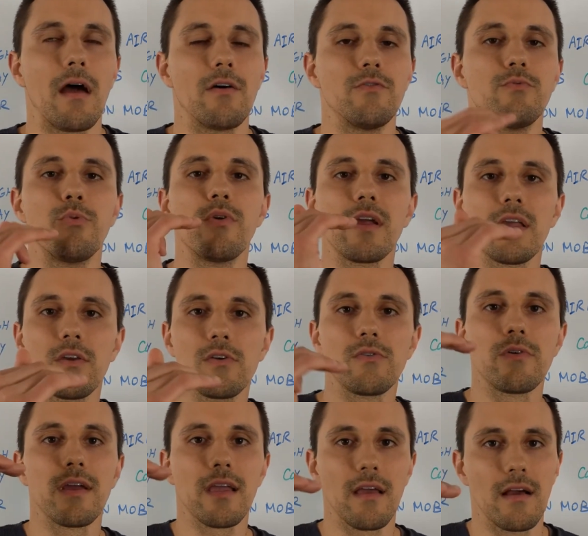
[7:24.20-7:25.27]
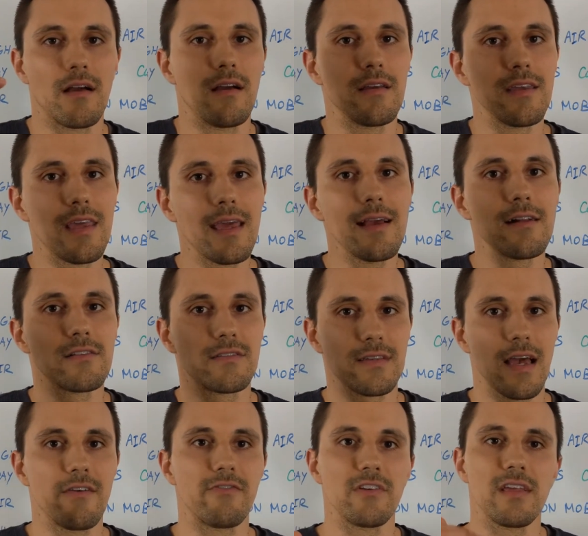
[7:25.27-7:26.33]
recurring yields
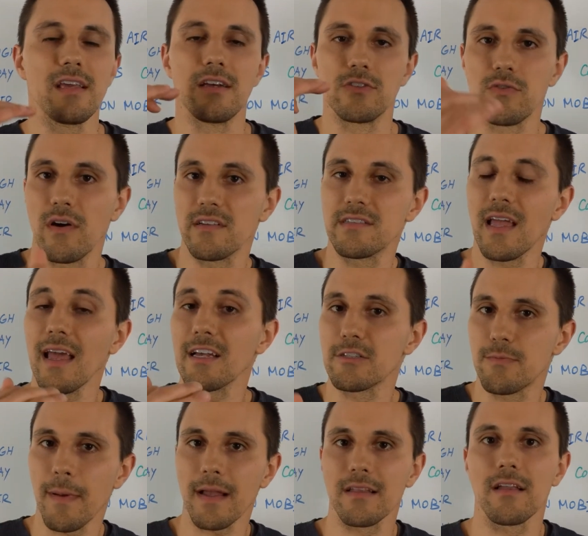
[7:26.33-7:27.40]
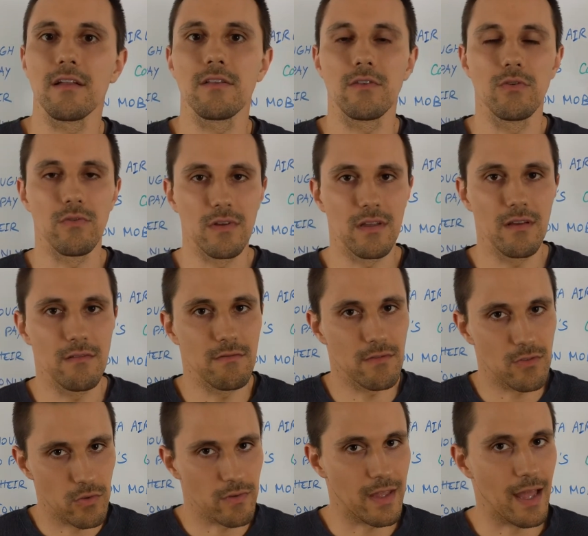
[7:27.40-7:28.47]
every year, so they're expecting
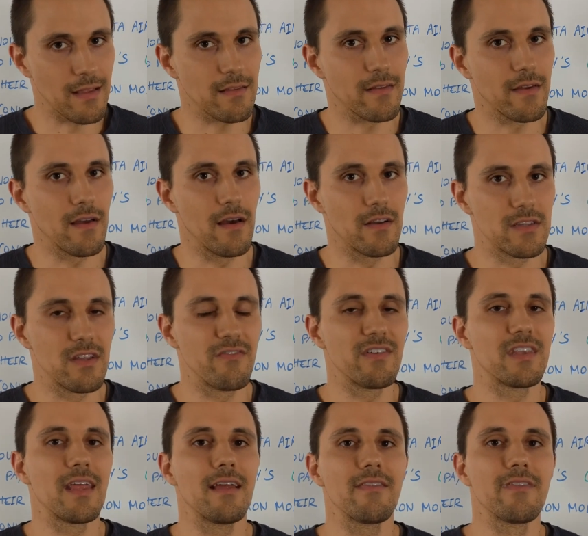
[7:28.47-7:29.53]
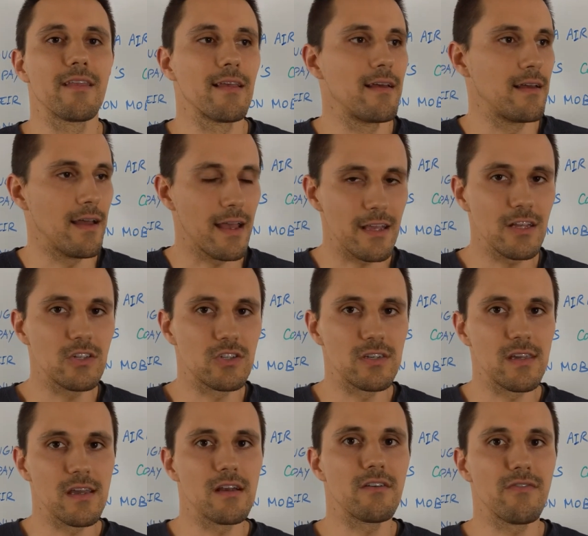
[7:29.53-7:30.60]
to get a dividend each
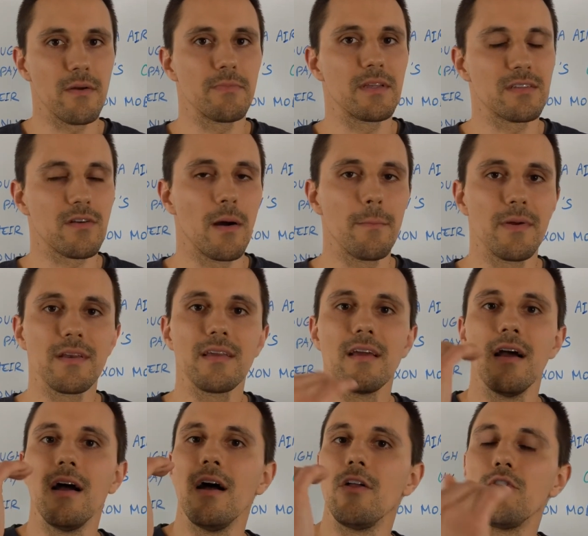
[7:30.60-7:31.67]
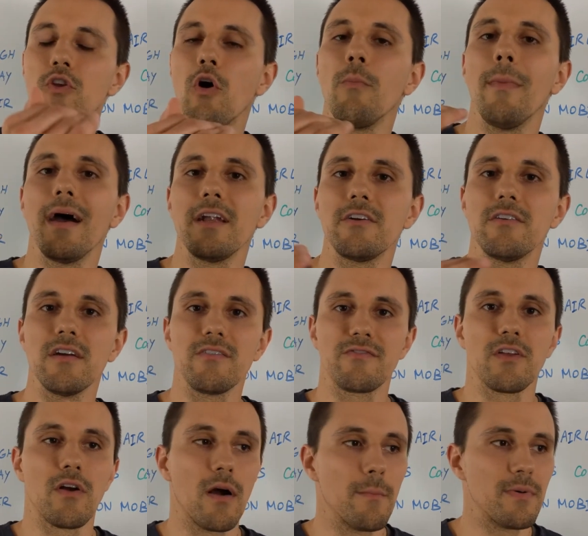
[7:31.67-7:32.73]
year from this company, no matter if
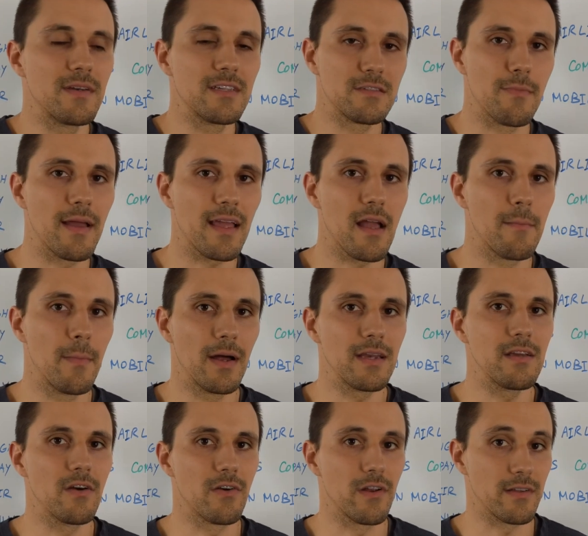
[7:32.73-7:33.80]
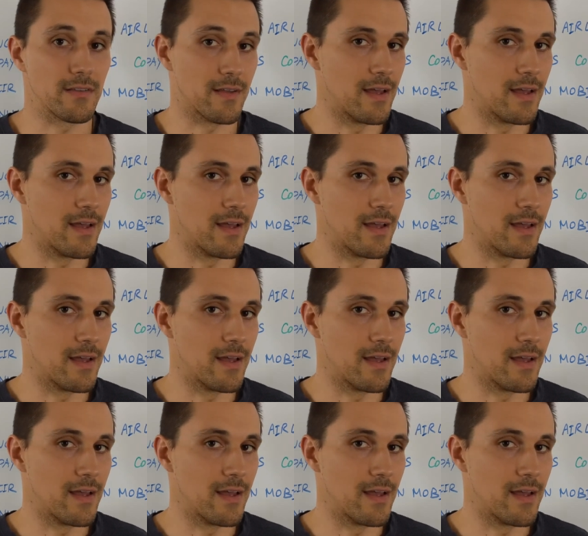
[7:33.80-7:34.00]
the company is making money or not.